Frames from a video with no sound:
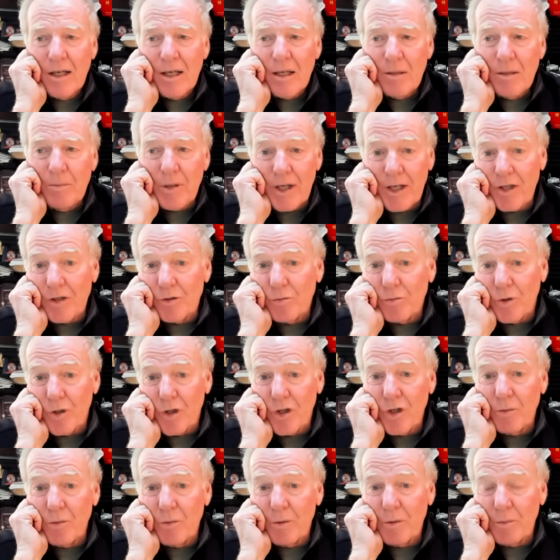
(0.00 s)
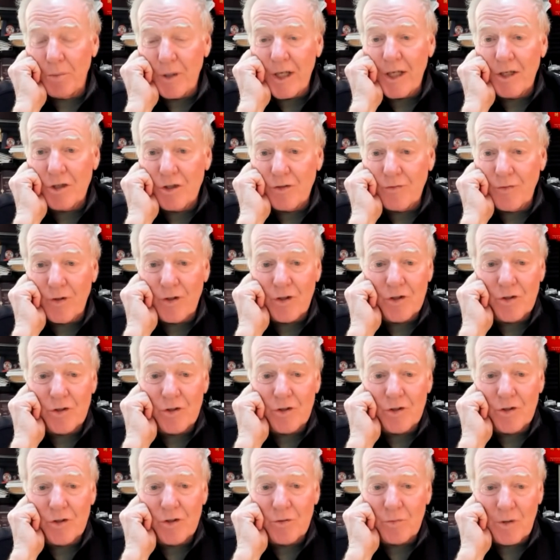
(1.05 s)
because we're human beings first,
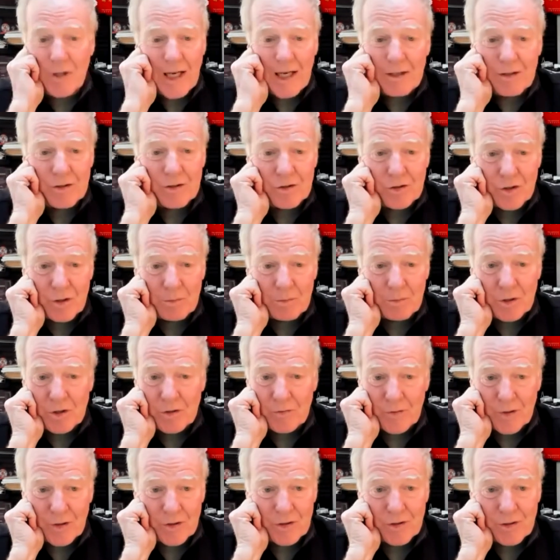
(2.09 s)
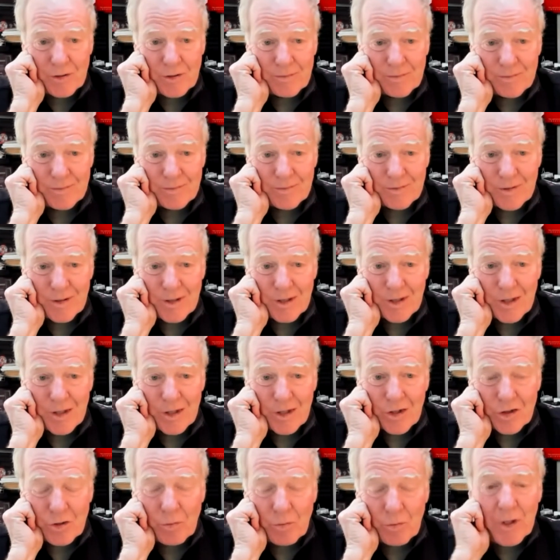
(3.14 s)
we're not consumers first.
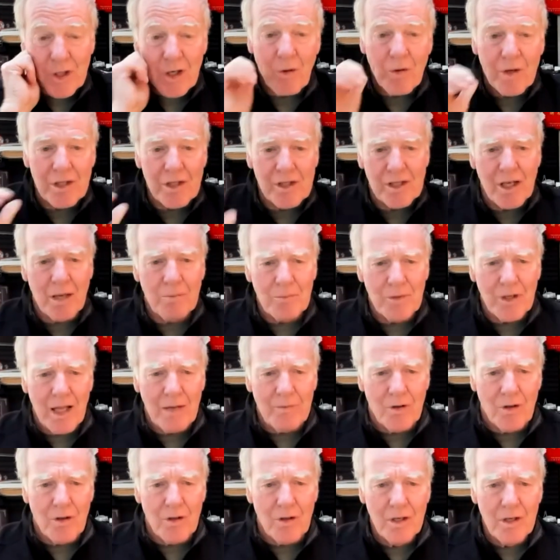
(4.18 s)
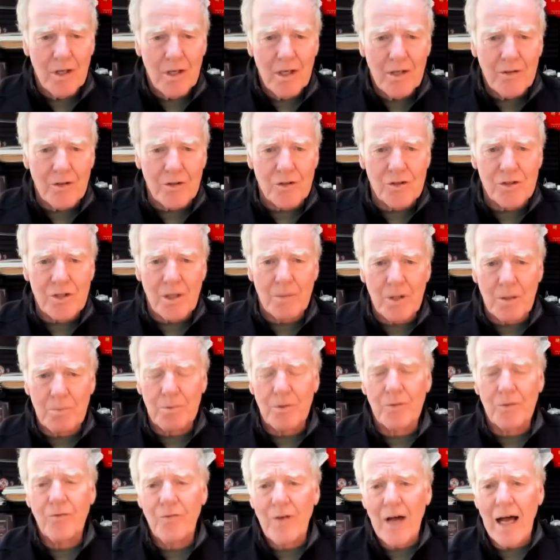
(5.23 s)
So we know at some level, there's something
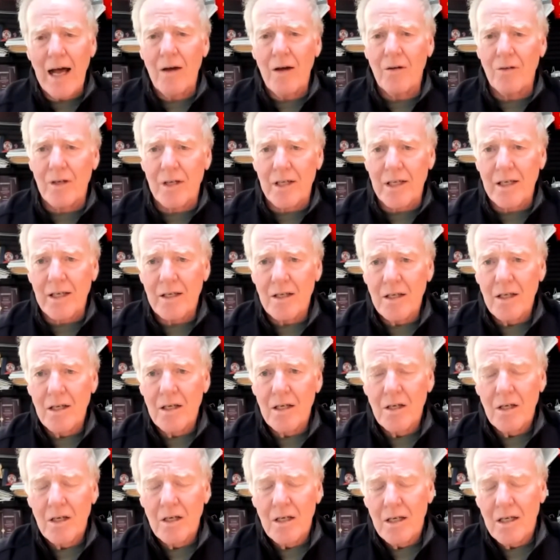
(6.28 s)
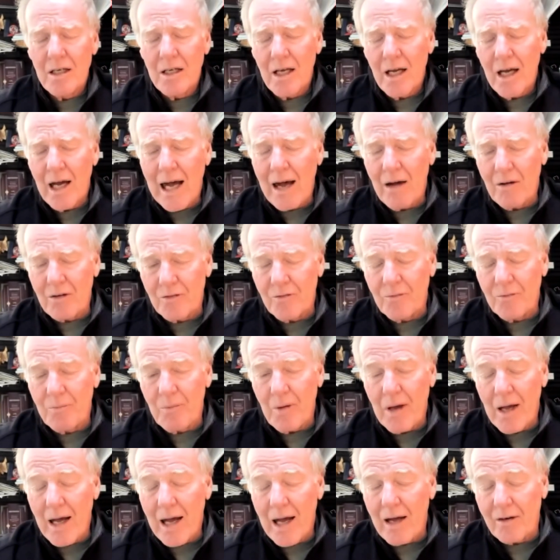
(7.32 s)
profoundly out of
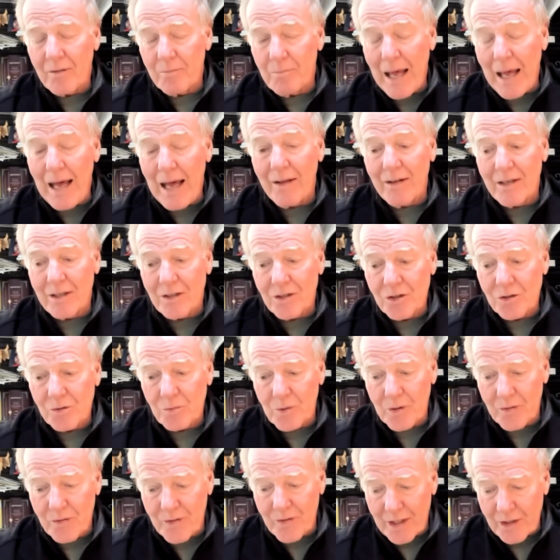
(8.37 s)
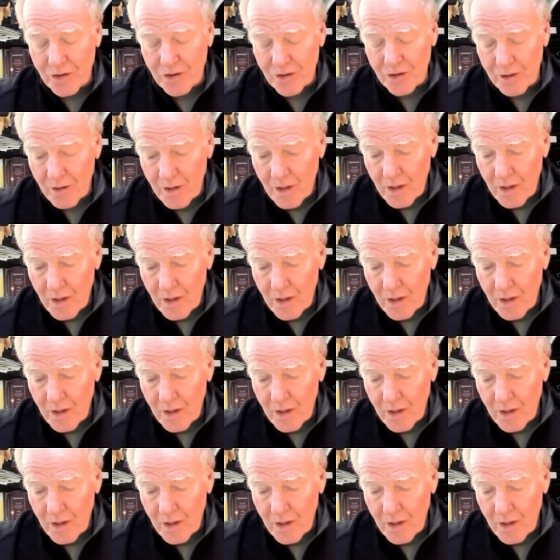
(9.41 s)
balance with this.